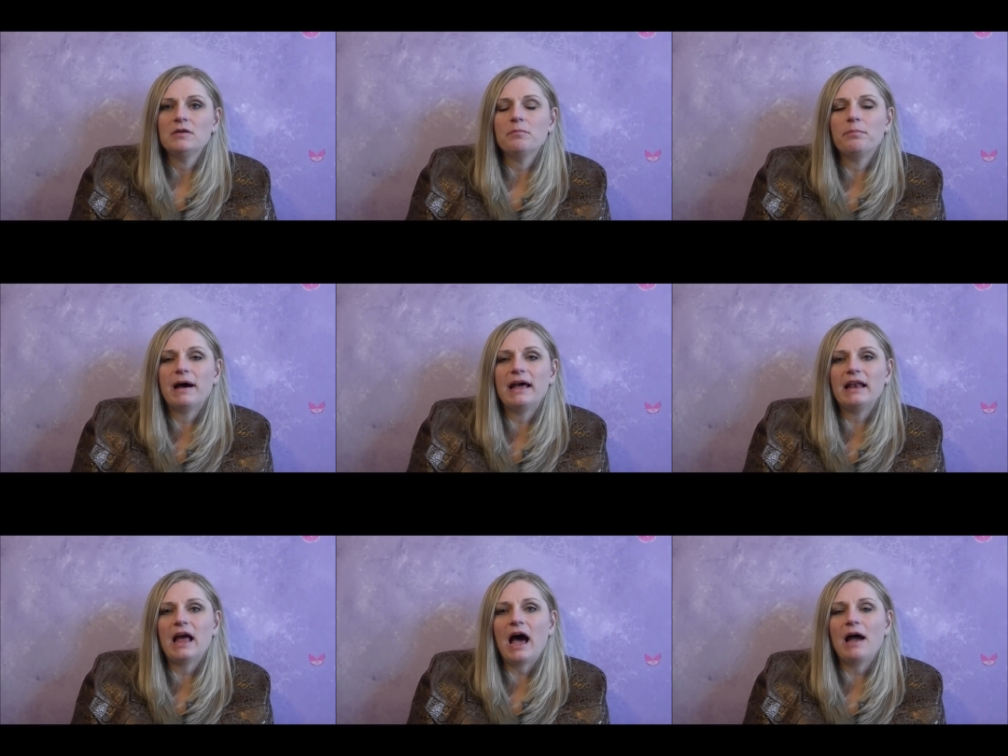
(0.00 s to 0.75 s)

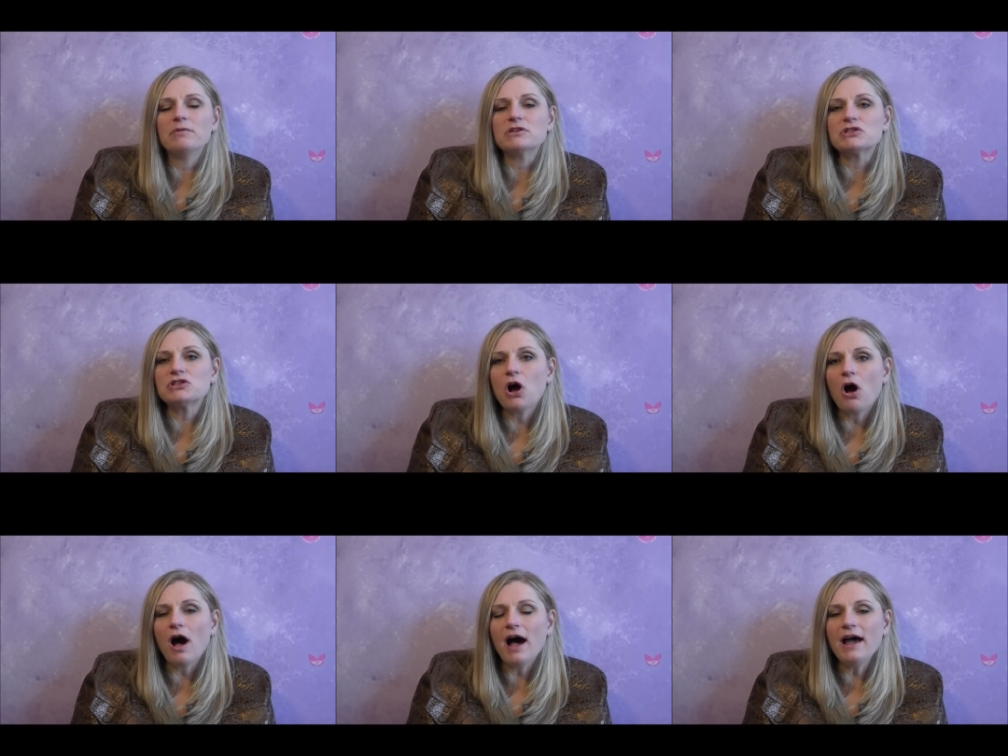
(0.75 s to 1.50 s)
but I was
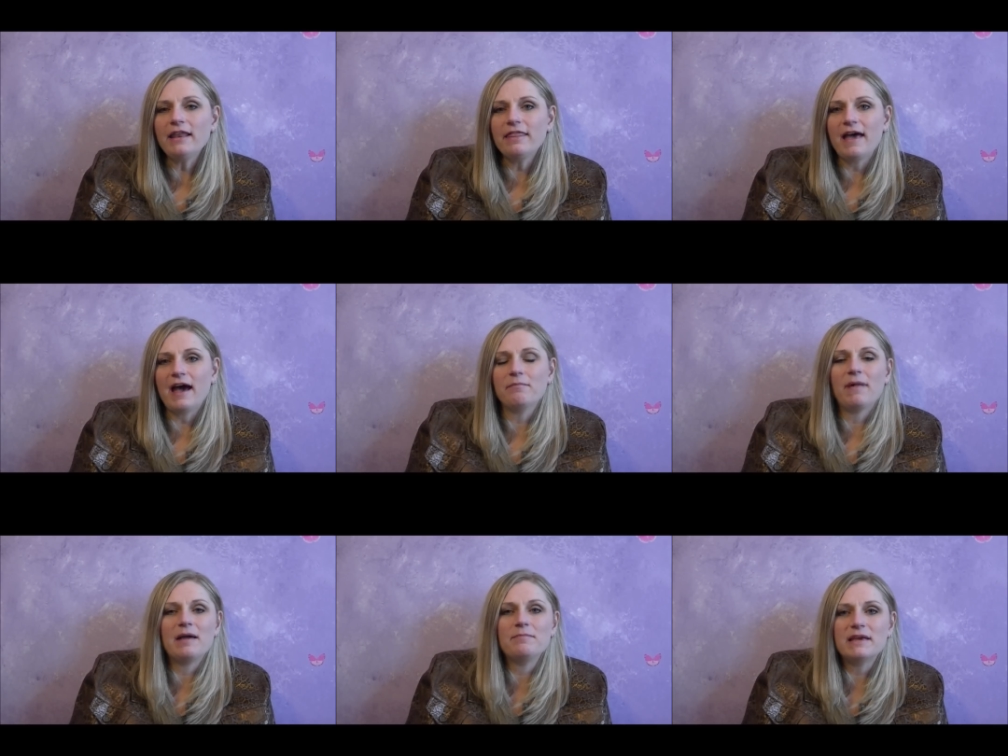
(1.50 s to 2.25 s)
taught
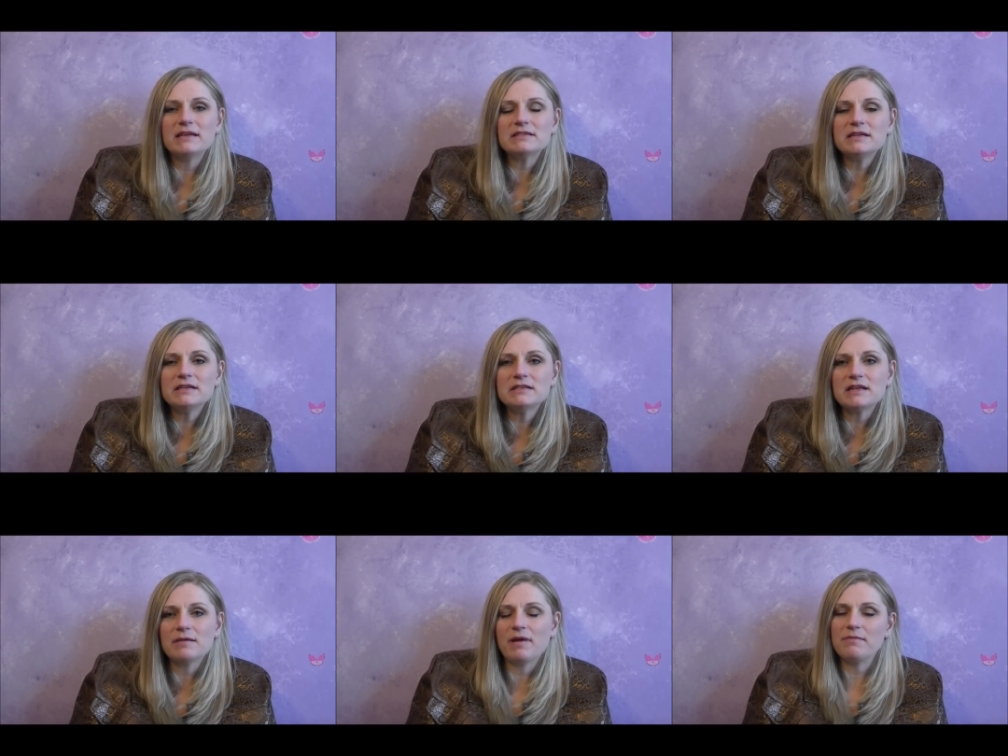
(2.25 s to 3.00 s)
that my
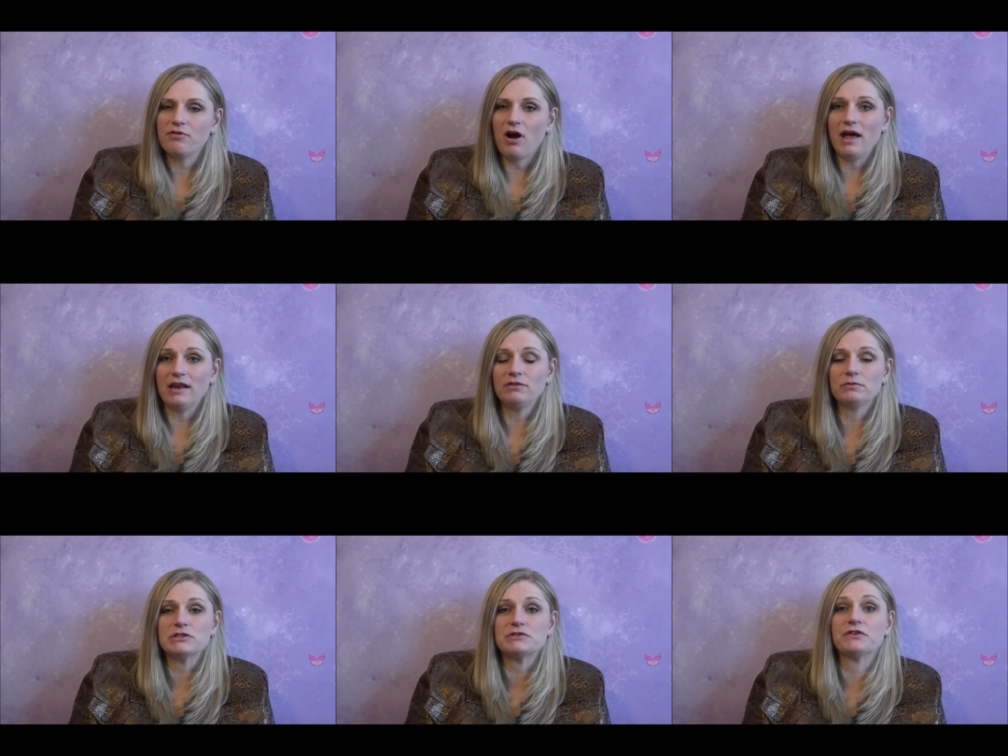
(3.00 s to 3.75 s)
business and my
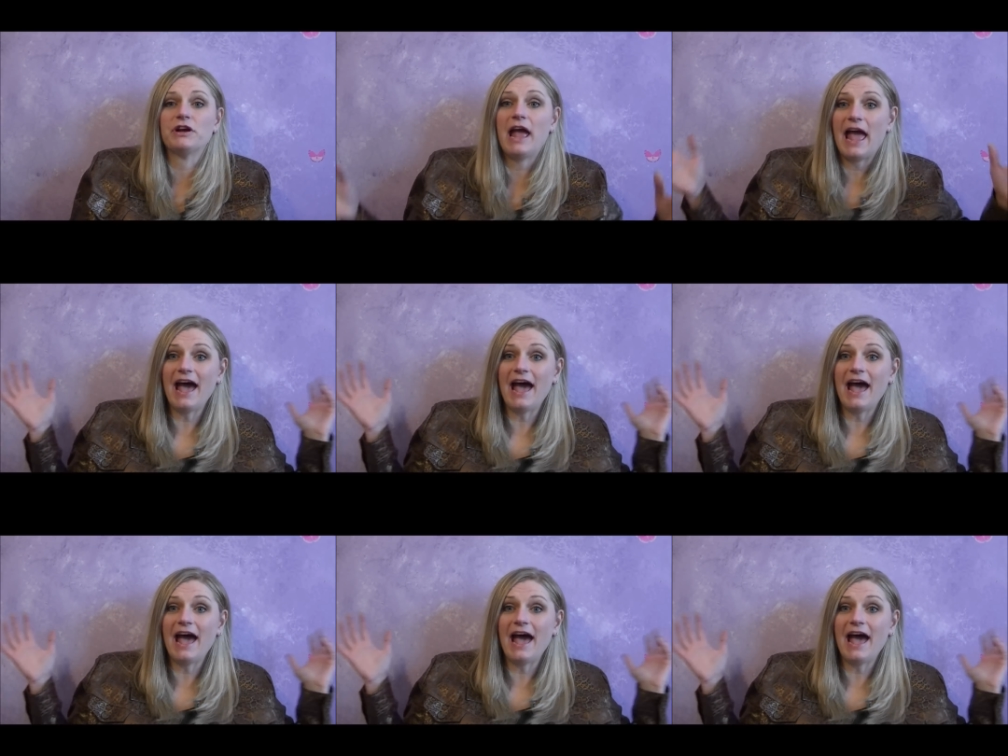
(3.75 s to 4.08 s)
product was for